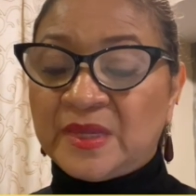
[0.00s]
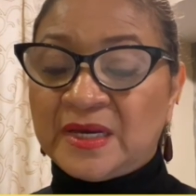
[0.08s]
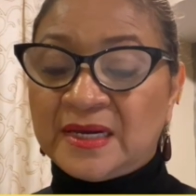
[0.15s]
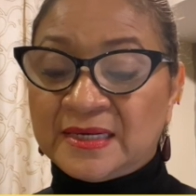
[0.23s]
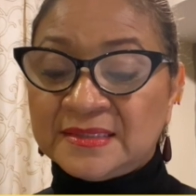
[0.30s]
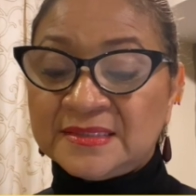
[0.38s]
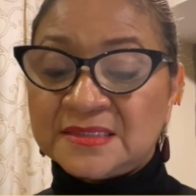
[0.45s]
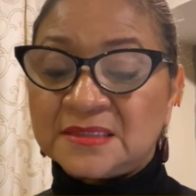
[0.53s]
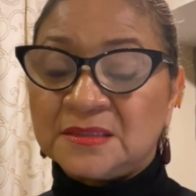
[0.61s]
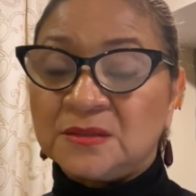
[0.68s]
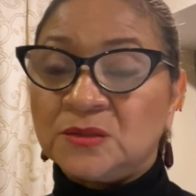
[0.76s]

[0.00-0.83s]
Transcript: at